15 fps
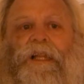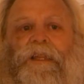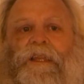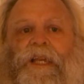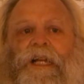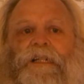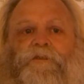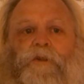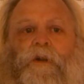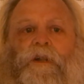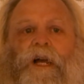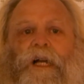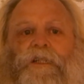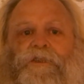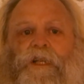The
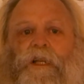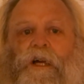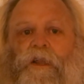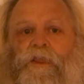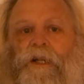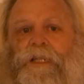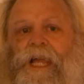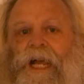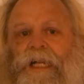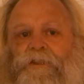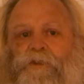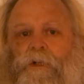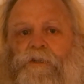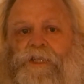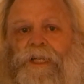introduction of the
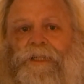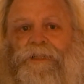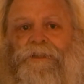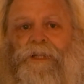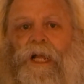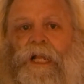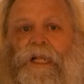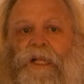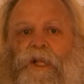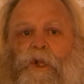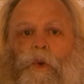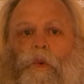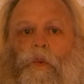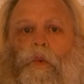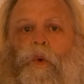nitrogen
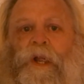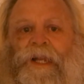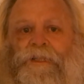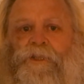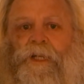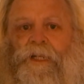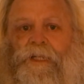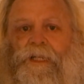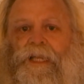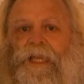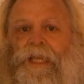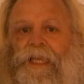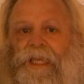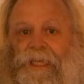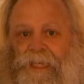widget
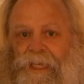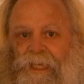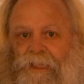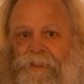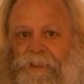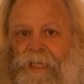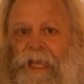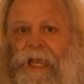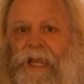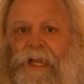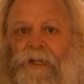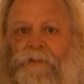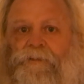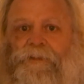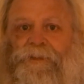in
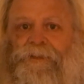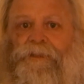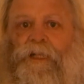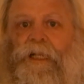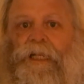cans